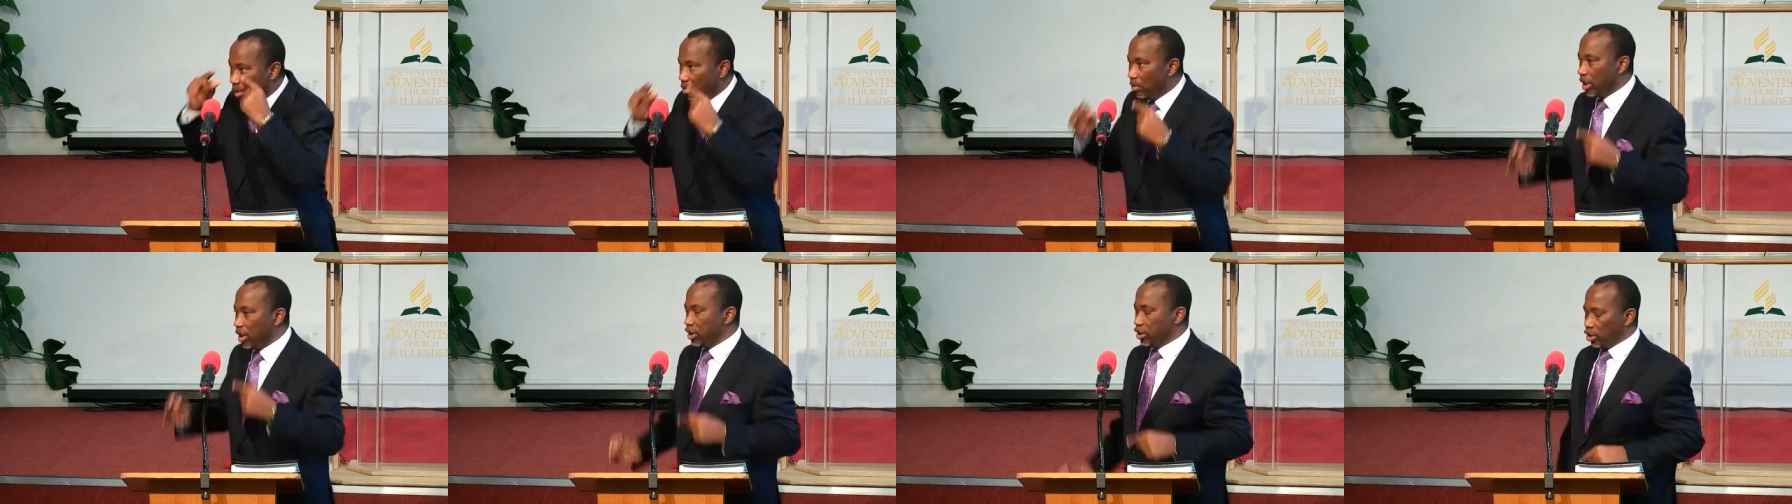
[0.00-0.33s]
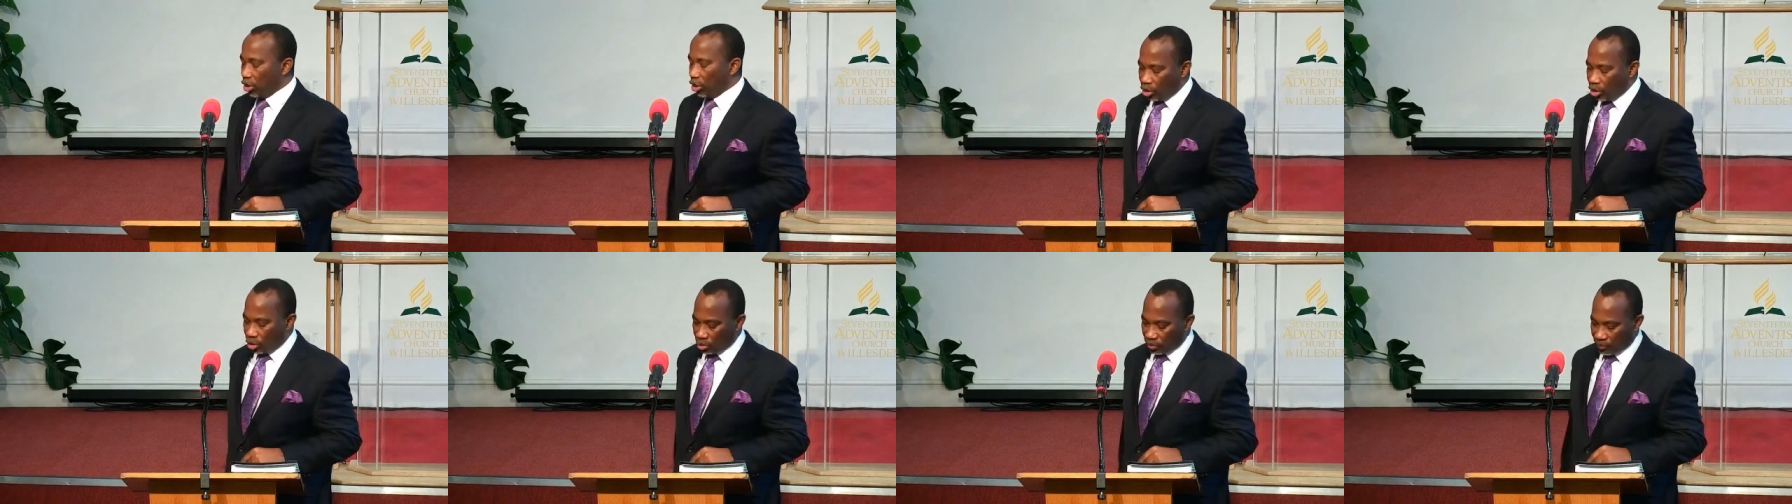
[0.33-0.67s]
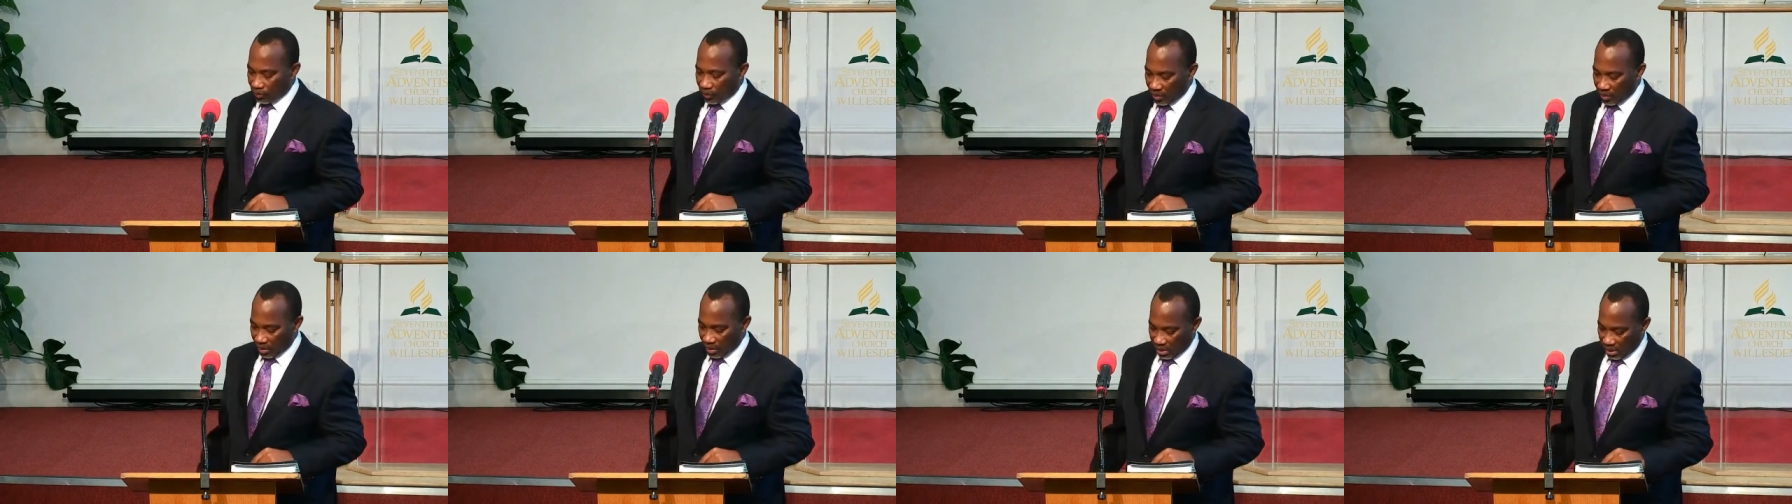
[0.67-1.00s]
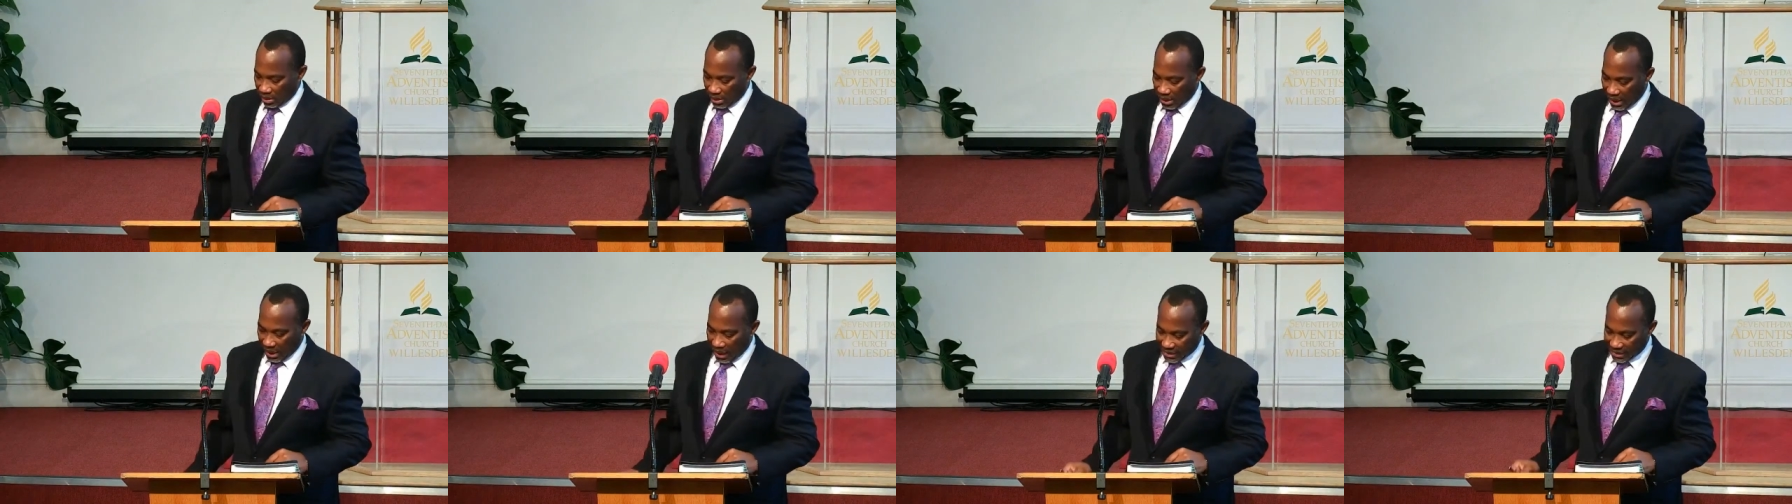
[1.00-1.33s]
But
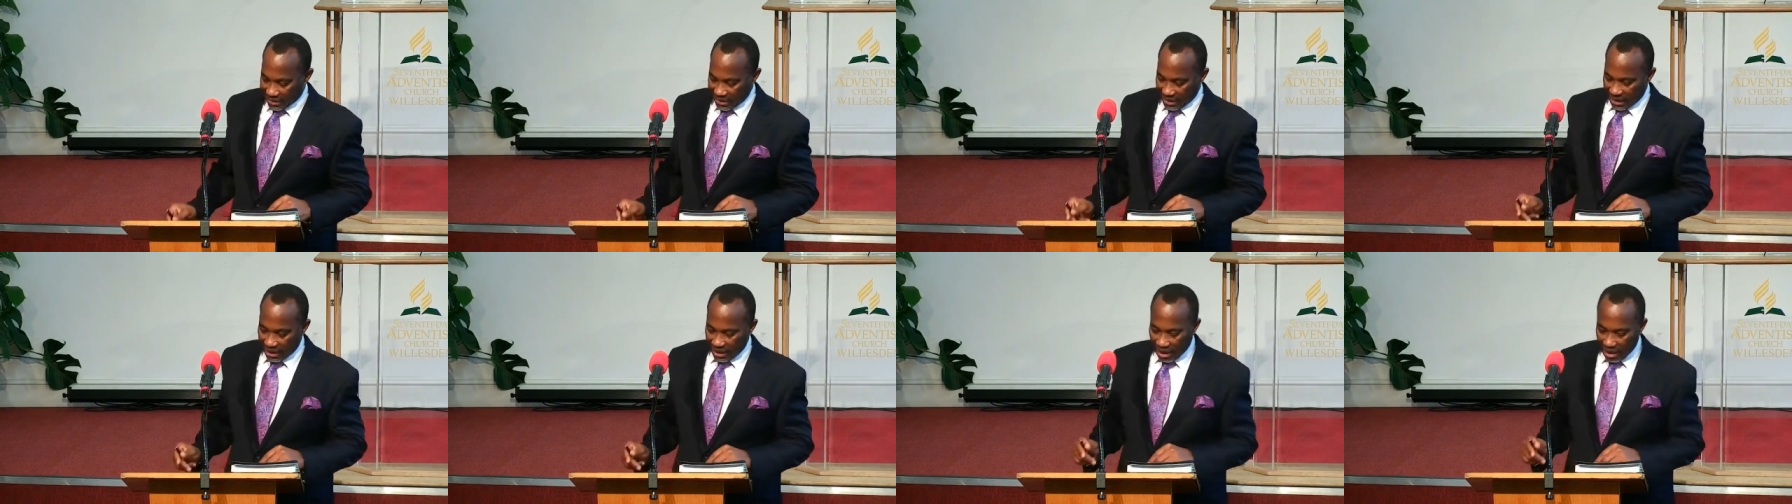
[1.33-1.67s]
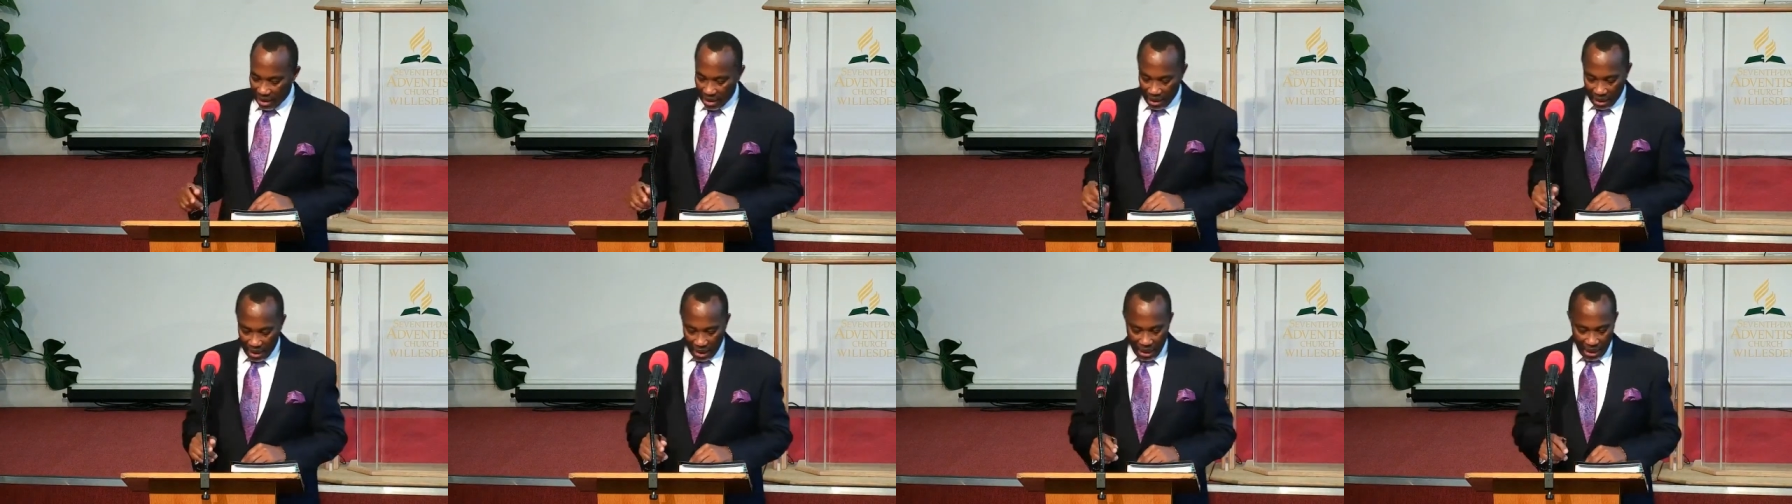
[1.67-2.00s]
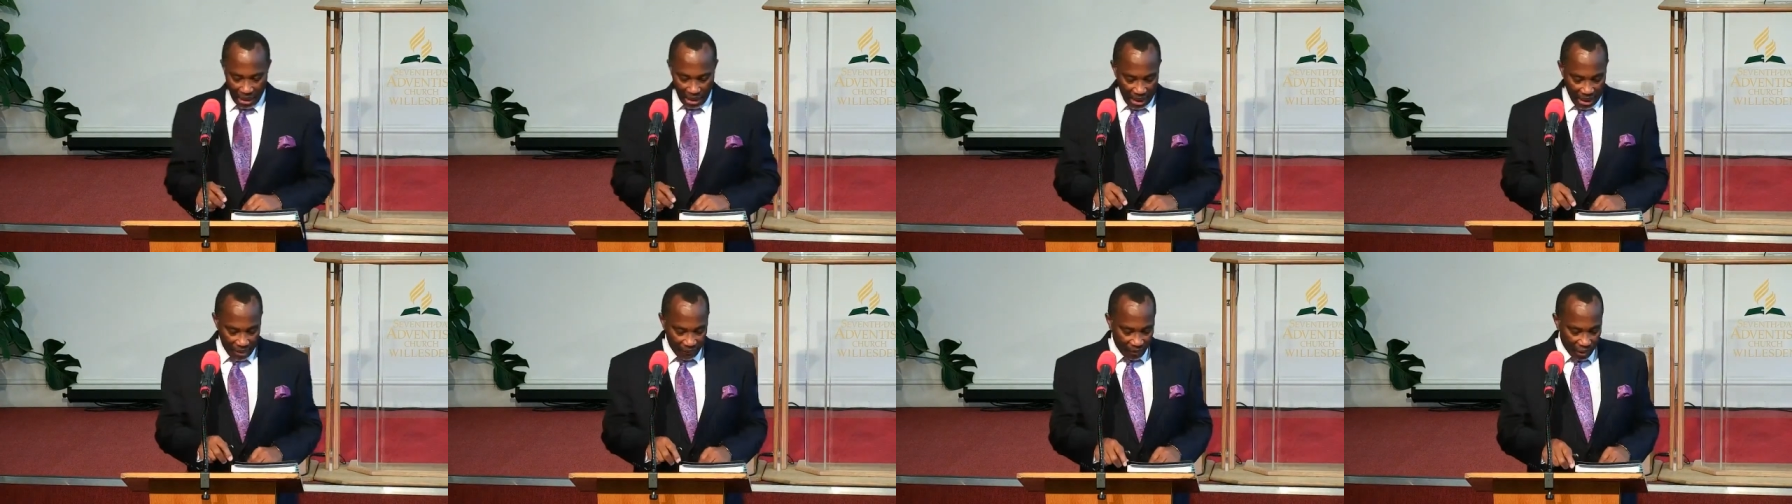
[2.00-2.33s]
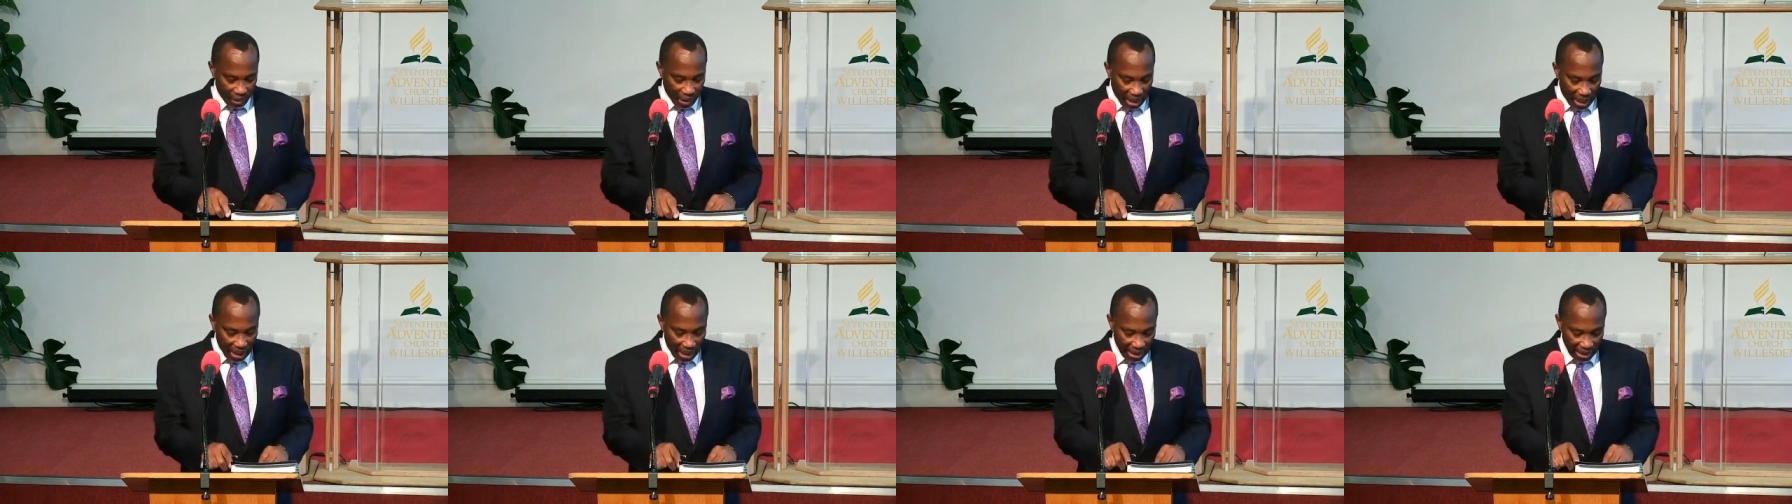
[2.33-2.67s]
I said I have
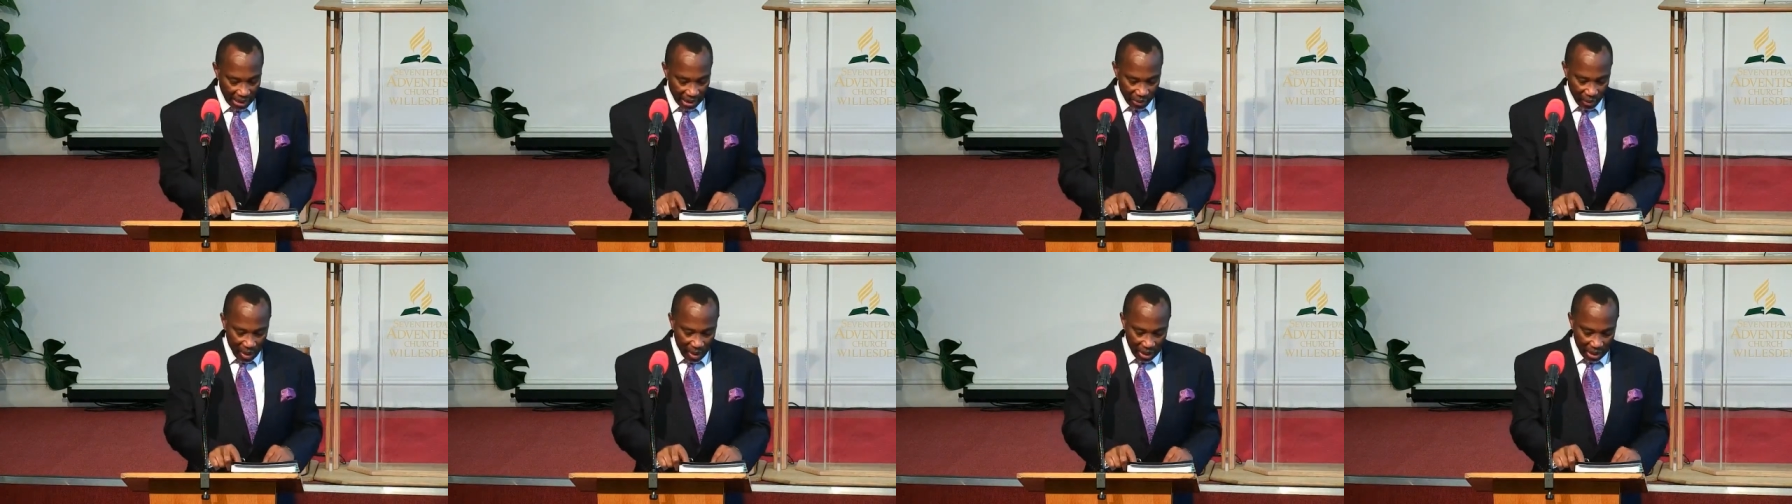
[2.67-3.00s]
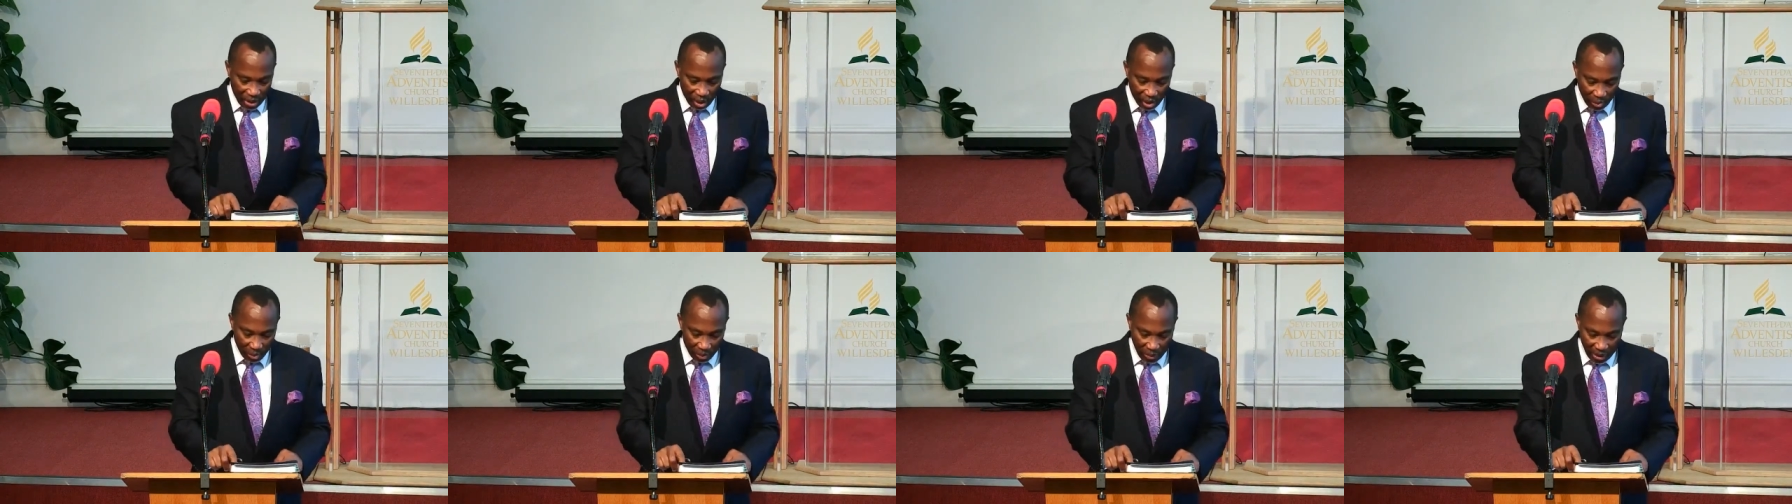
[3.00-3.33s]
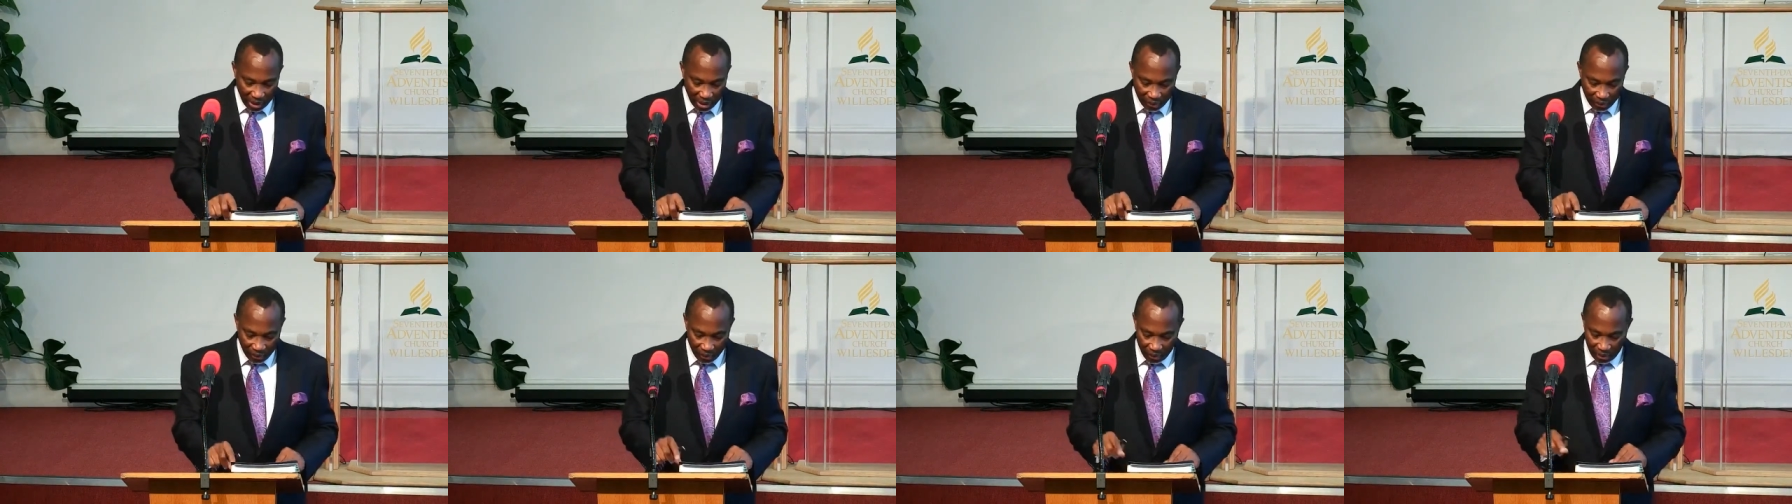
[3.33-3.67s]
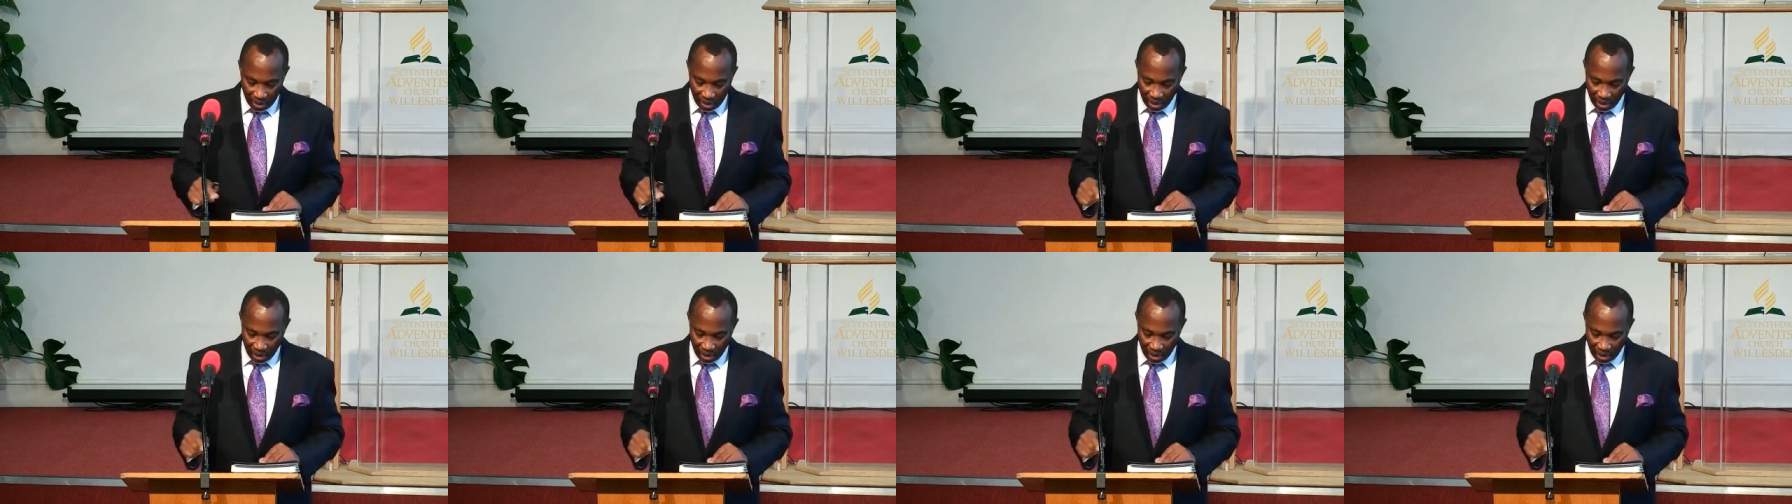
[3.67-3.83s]
our eyes wide open.